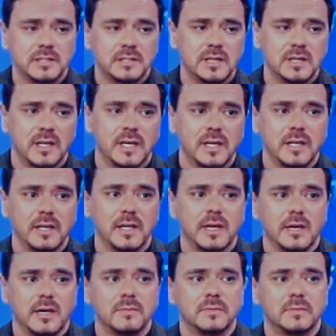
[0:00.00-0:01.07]
snuck in
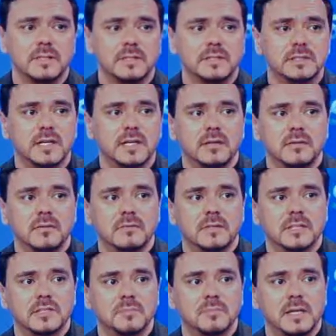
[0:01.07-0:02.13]
there and said,
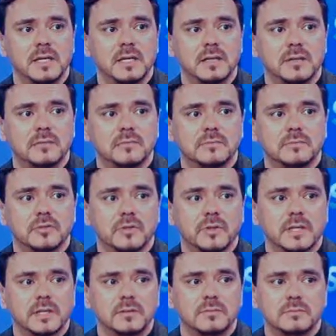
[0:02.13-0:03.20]
let's make it so
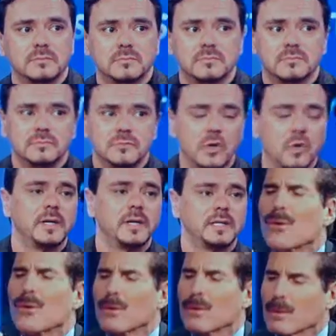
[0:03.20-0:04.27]
that nobody
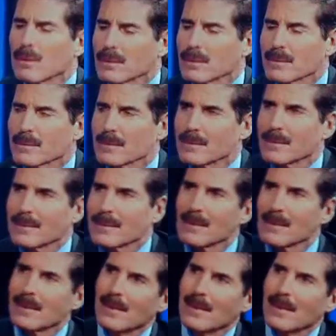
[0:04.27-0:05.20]
can sell them, period.